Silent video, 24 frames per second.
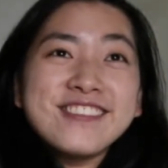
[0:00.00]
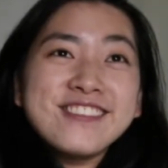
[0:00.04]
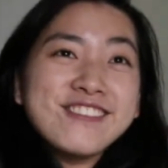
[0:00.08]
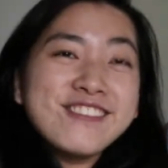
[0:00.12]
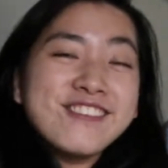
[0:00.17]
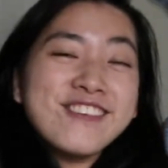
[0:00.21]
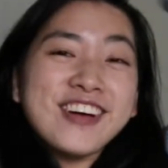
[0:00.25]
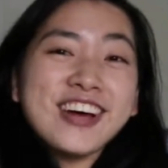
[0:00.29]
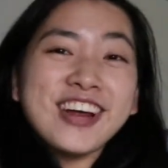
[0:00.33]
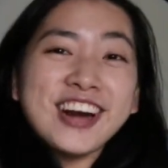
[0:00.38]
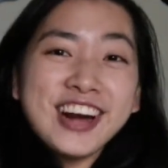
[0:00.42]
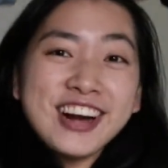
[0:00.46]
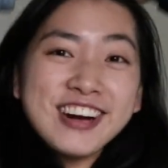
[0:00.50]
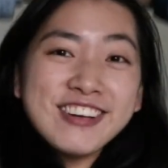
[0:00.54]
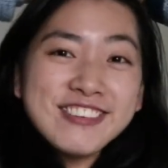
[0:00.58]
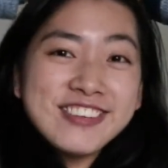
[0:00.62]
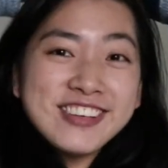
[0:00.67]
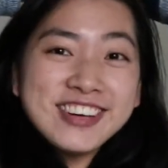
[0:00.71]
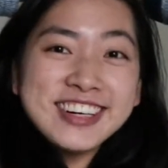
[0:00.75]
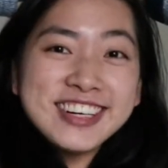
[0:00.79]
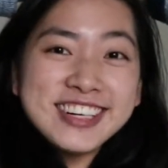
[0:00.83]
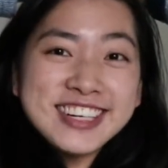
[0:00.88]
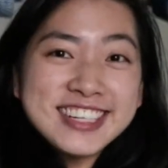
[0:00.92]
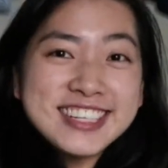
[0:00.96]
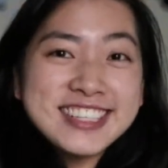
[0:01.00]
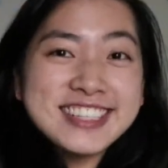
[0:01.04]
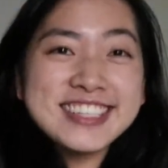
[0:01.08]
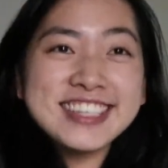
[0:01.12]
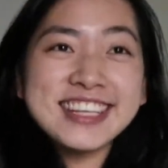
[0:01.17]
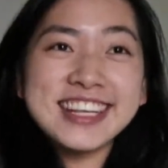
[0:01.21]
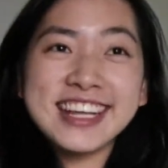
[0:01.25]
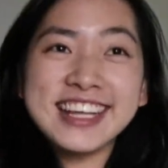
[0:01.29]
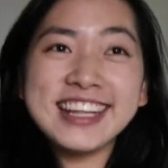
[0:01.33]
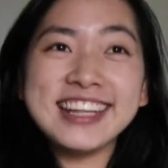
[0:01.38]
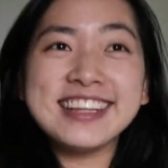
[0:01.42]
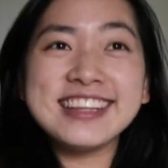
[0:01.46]
whatever is
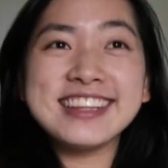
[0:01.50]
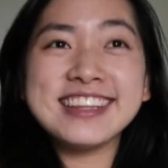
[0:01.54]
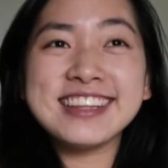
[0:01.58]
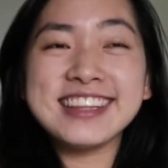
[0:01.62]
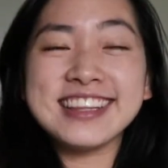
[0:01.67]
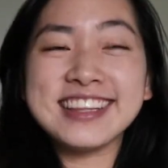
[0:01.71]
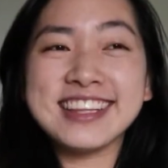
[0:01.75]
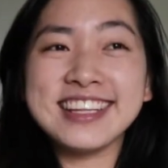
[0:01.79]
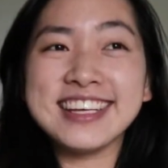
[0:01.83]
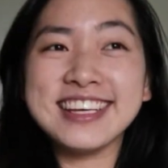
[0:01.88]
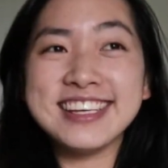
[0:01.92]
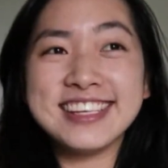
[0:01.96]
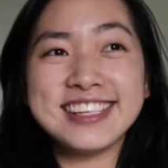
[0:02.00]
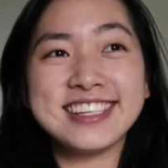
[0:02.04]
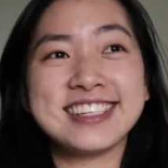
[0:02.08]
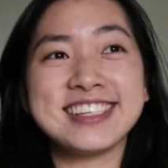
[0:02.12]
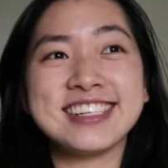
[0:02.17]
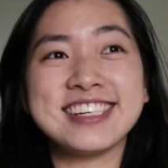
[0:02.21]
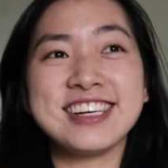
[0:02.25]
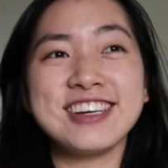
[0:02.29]
in these